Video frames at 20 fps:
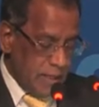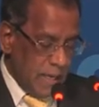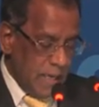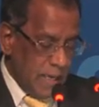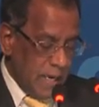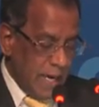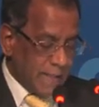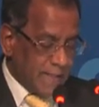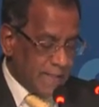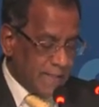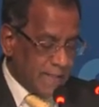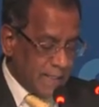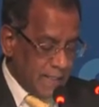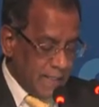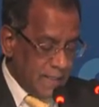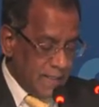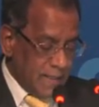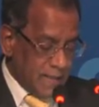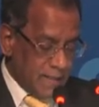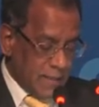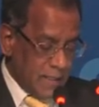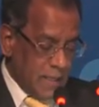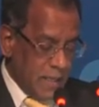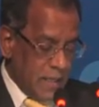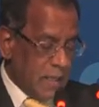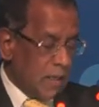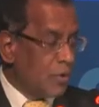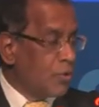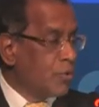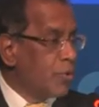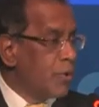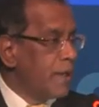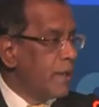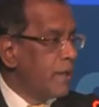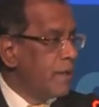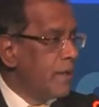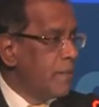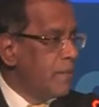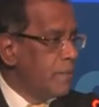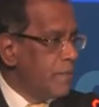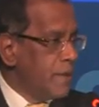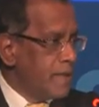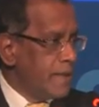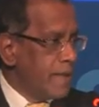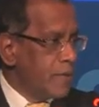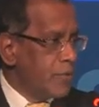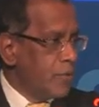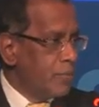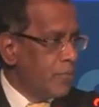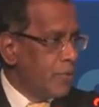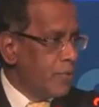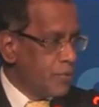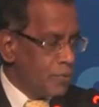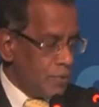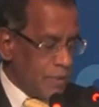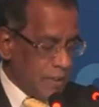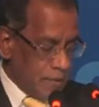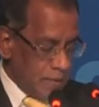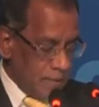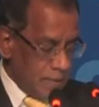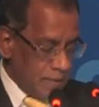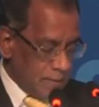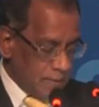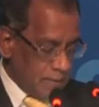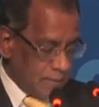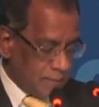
and seize green business opportunities.